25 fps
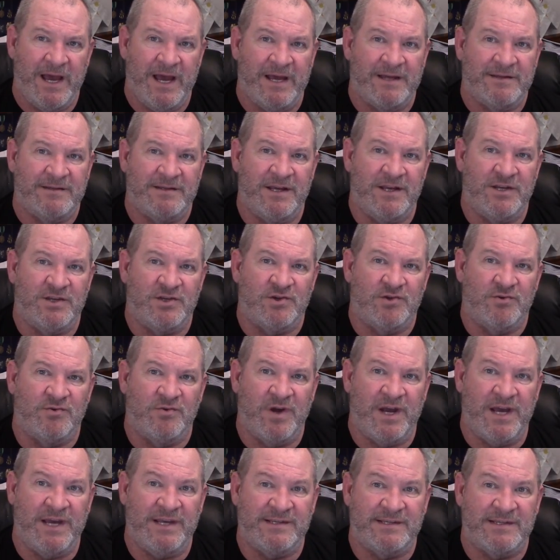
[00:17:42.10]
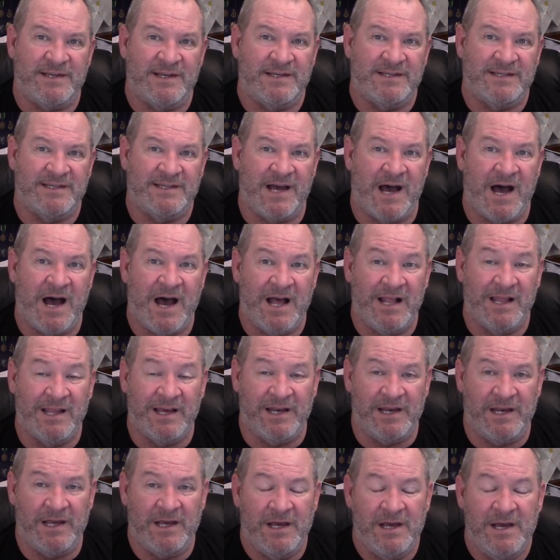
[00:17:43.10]
as a trace
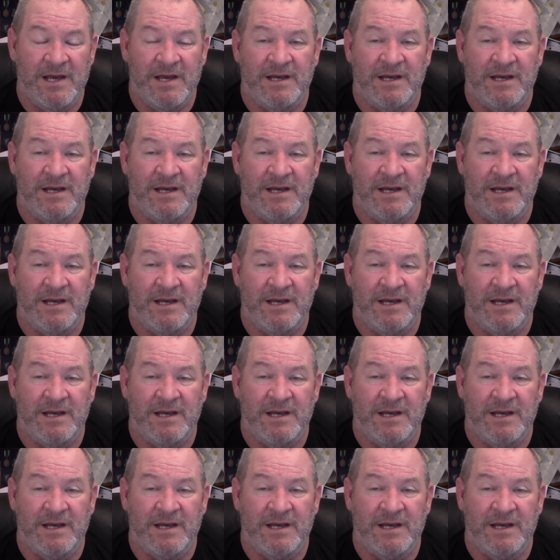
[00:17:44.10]
solid.